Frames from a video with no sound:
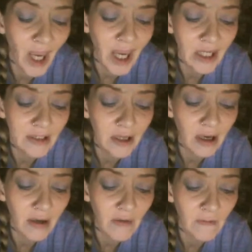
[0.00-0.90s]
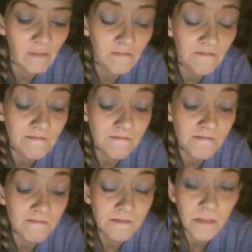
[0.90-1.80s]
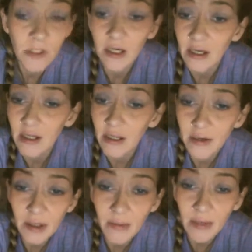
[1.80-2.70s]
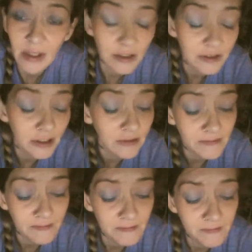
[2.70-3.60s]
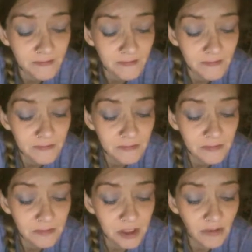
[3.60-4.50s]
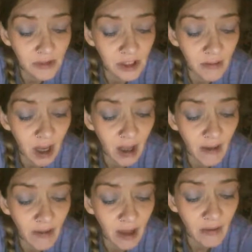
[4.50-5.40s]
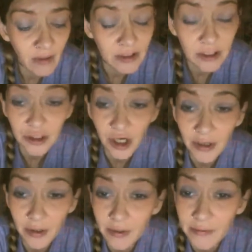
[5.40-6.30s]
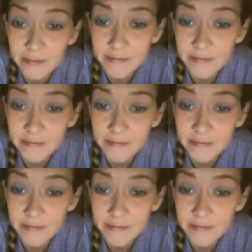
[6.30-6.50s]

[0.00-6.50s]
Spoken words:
And I got a letter in the mail from a friend of mine that was in jail.